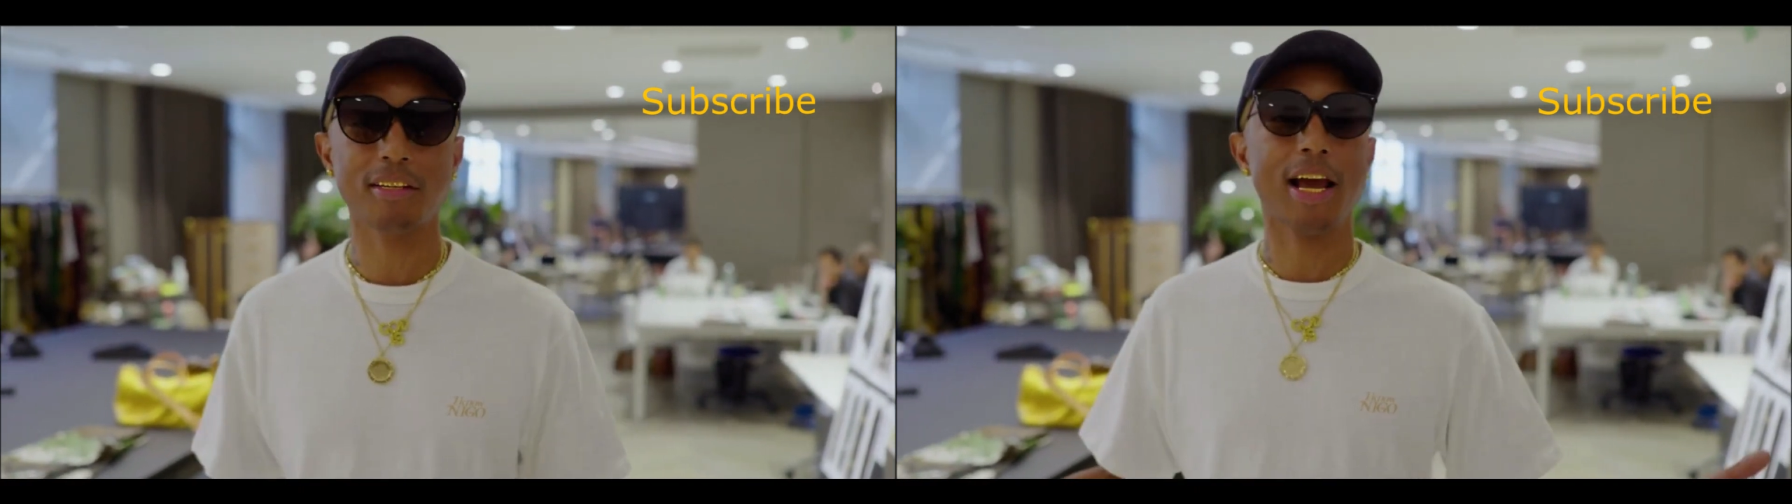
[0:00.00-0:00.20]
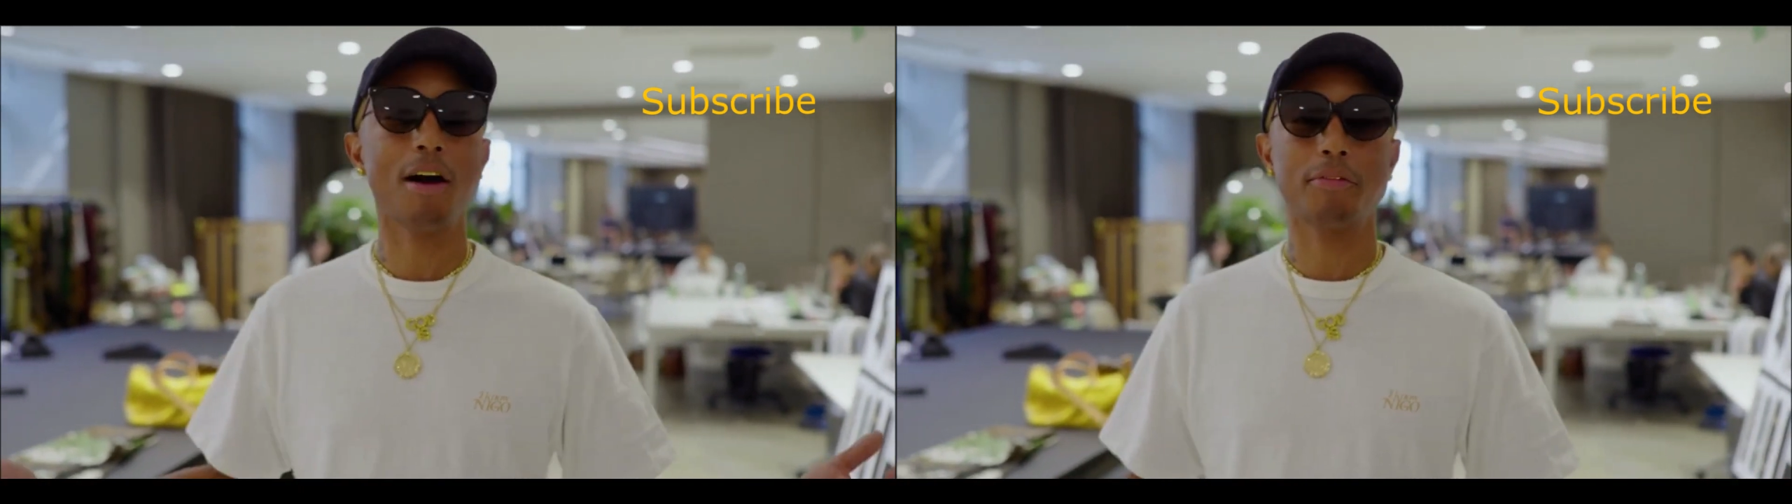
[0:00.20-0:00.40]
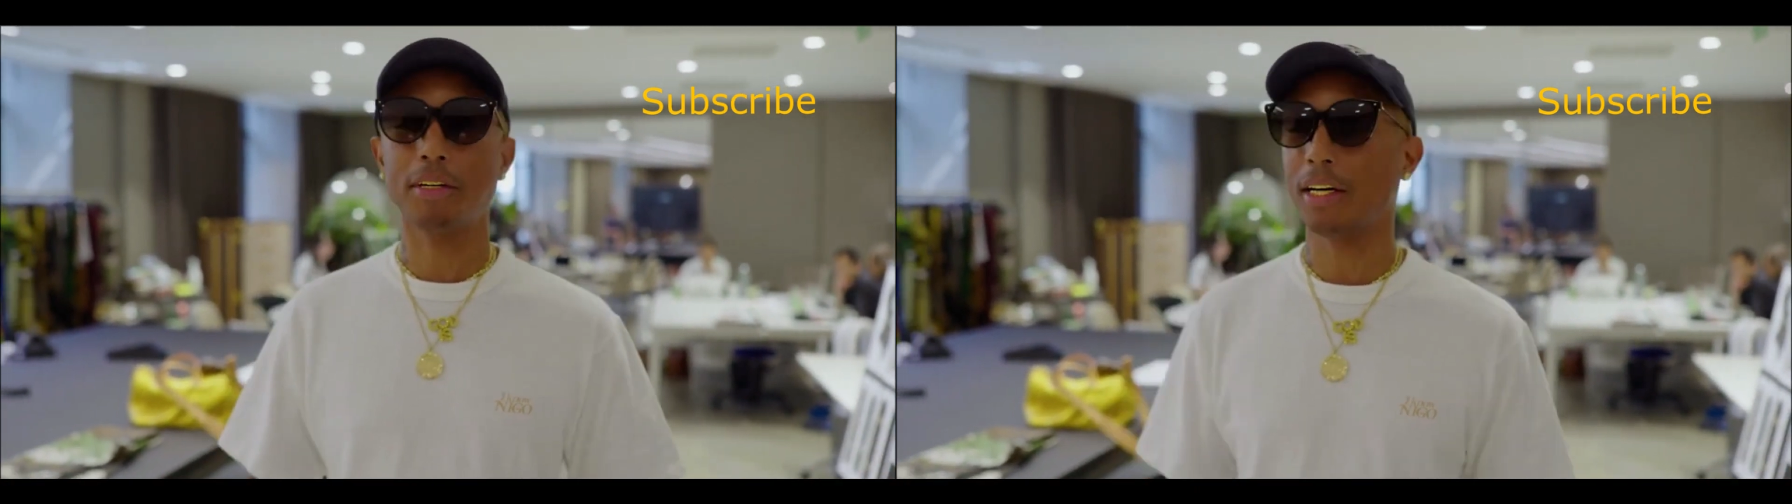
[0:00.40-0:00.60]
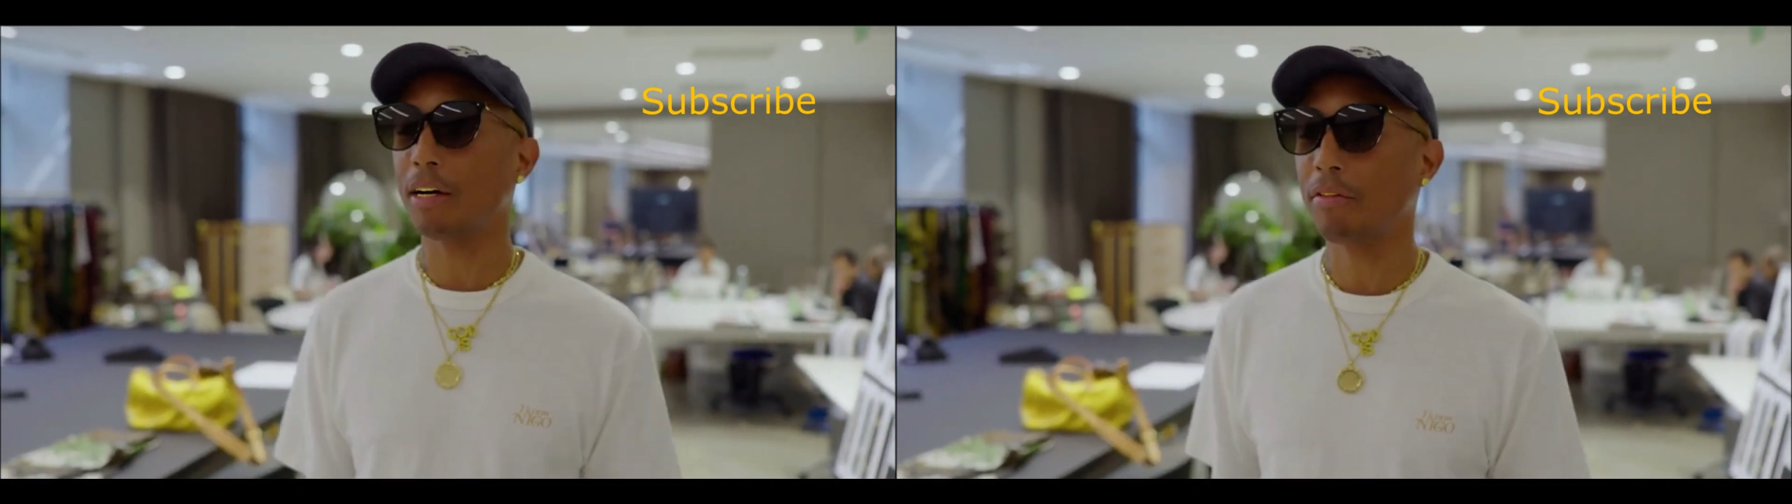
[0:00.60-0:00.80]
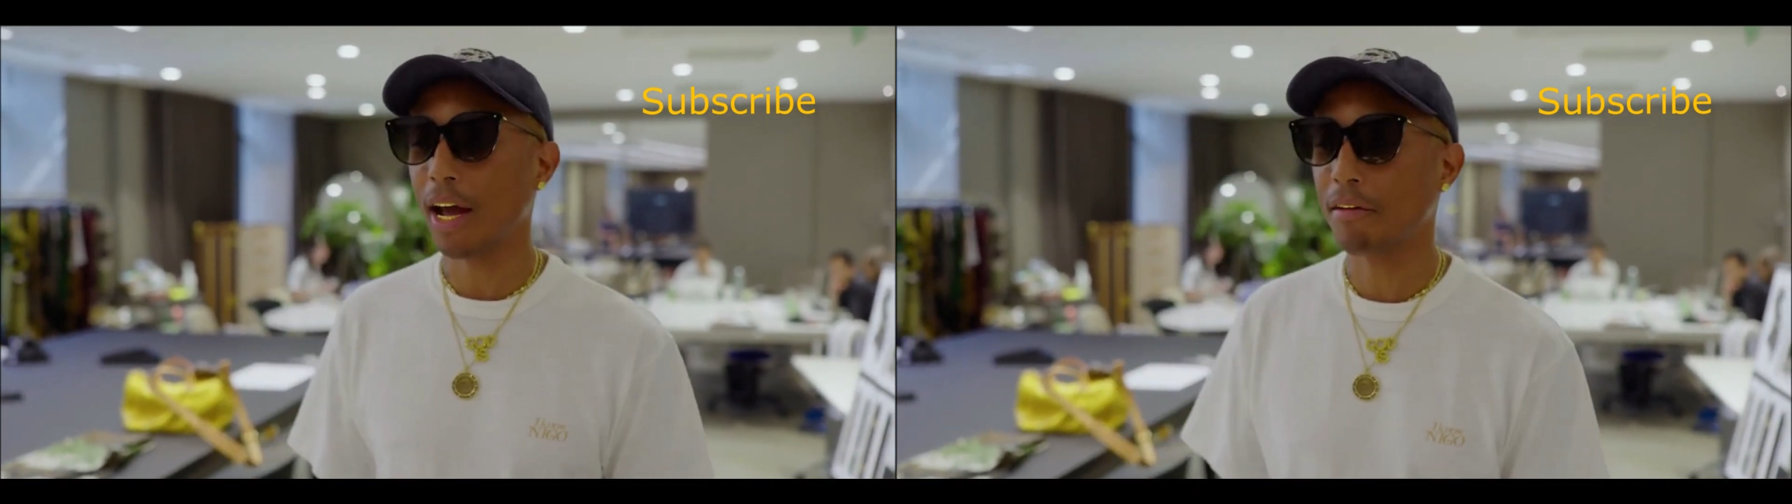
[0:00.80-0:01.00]

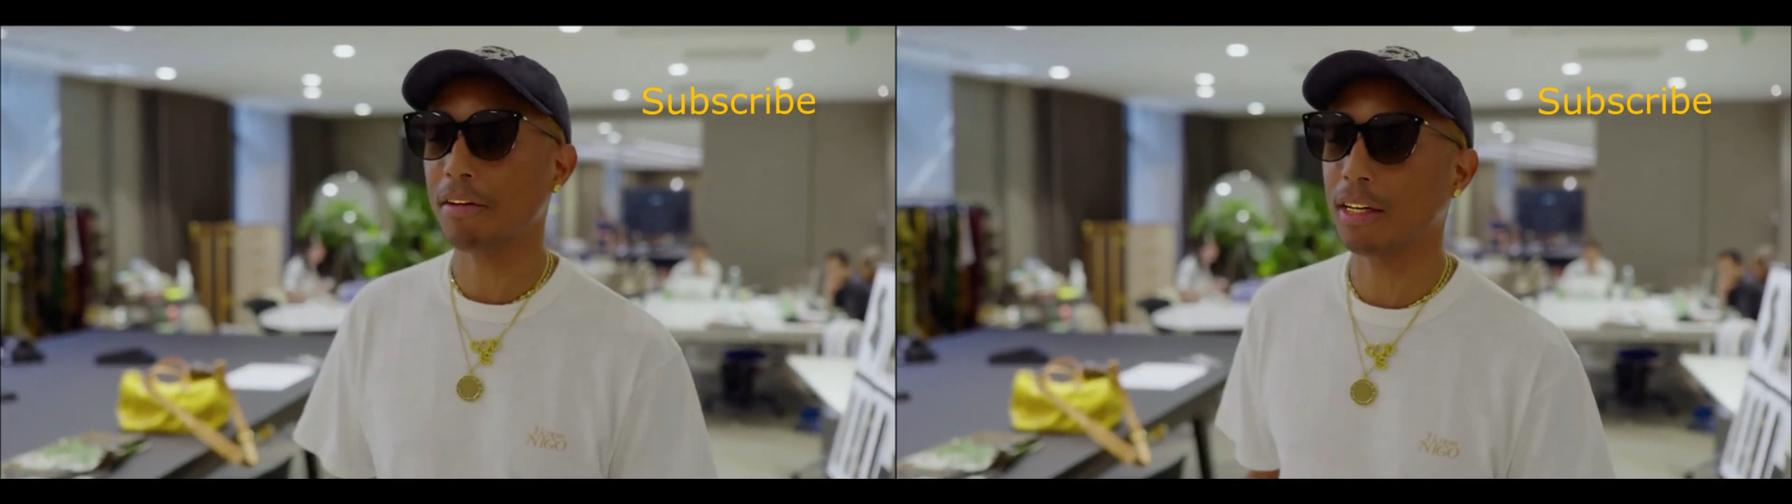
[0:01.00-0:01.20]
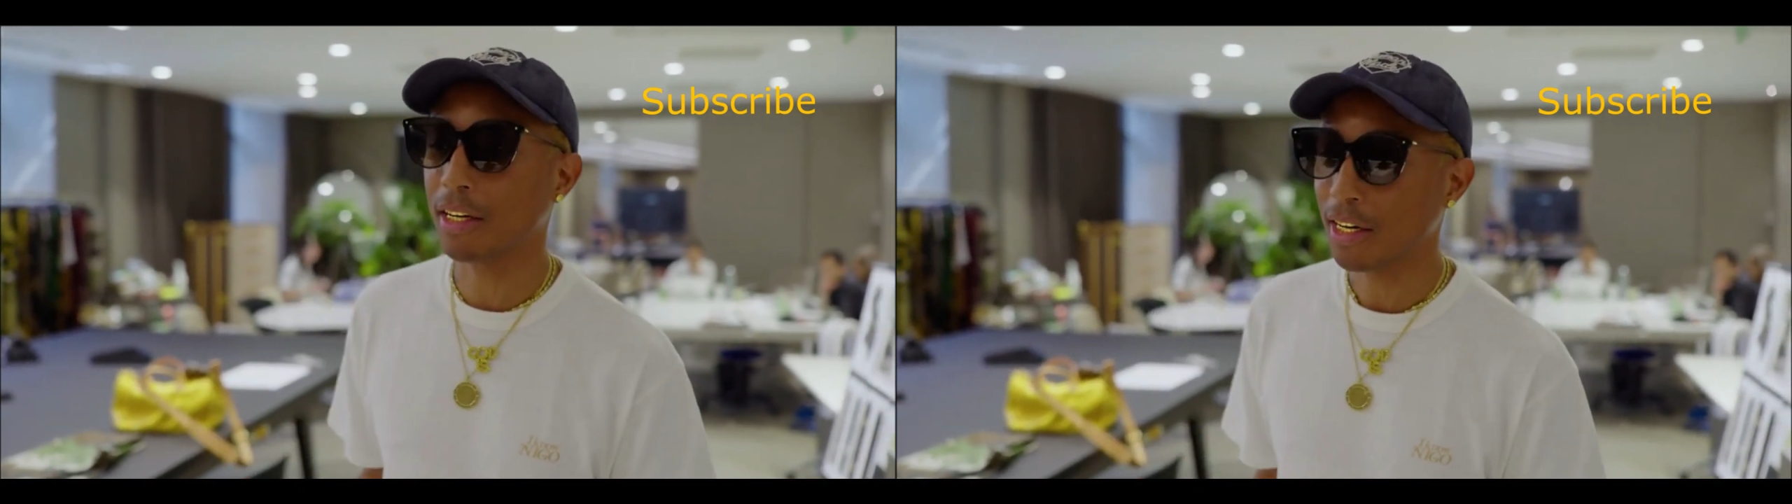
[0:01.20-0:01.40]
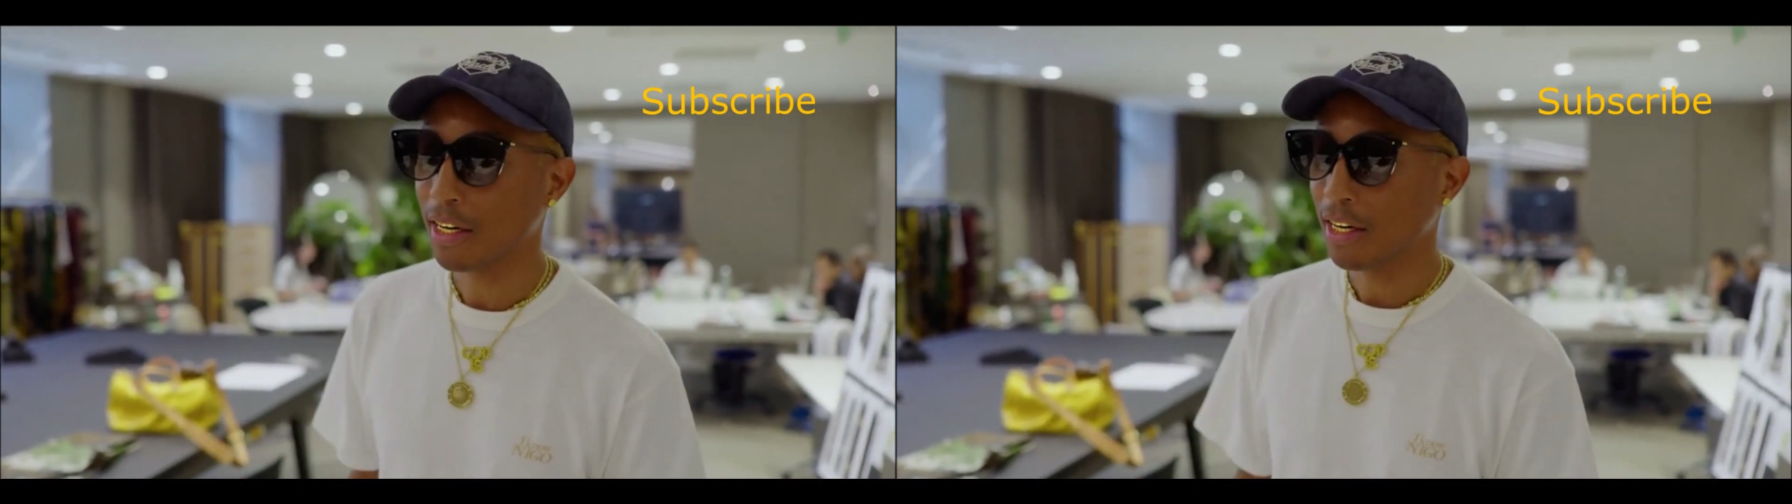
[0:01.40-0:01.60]
scaffolding of having